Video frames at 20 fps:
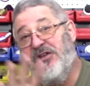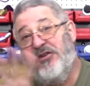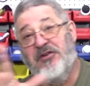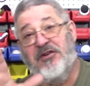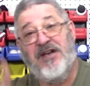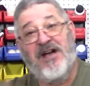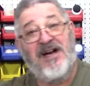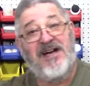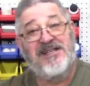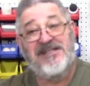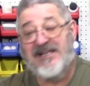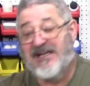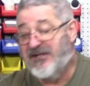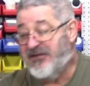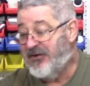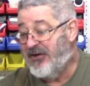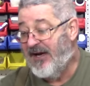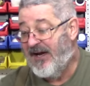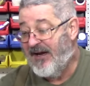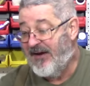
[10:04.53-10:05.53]
you guys out
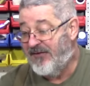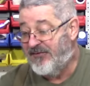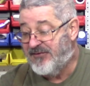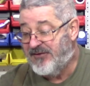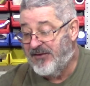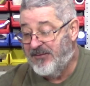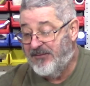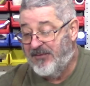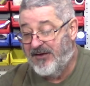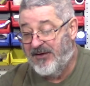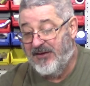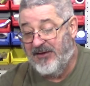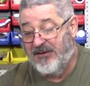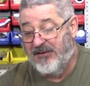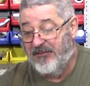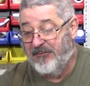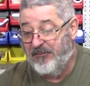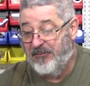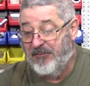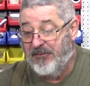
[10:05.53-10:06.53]
there have some
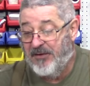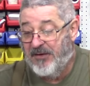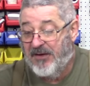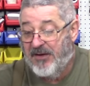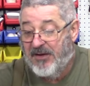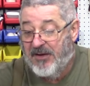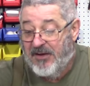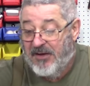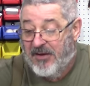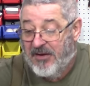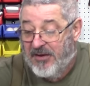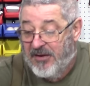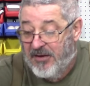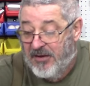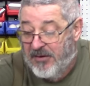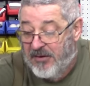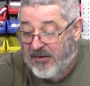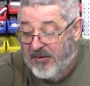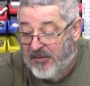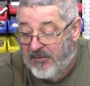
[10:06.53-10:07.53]

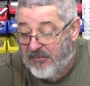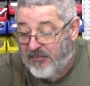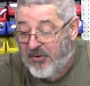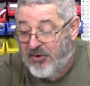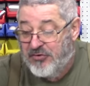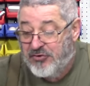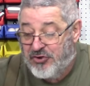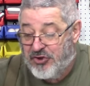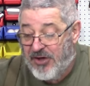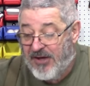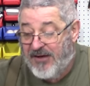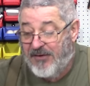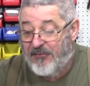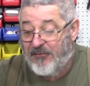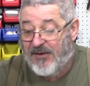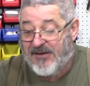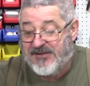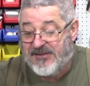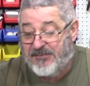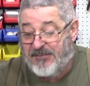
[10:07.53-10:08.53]
moonshine
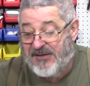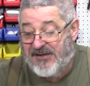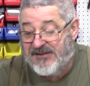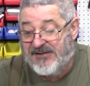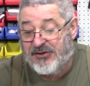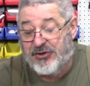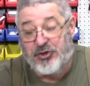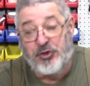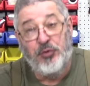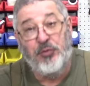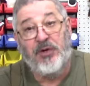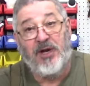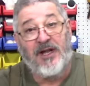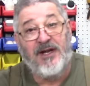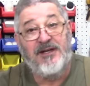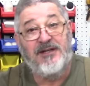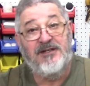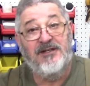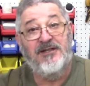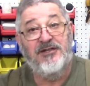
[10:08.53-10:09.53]
recipes that you would
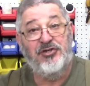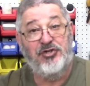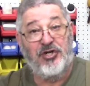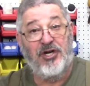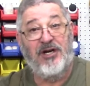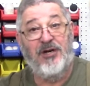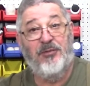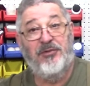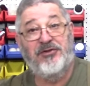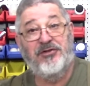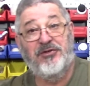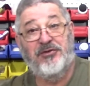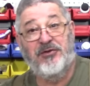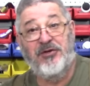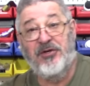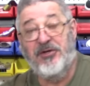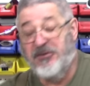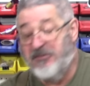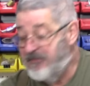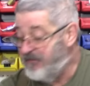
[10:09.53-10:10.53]
like to share with the
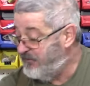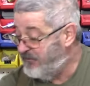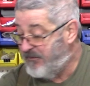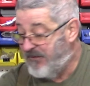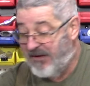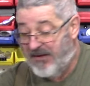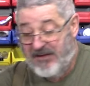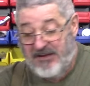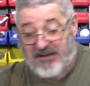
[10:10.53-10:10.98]
group,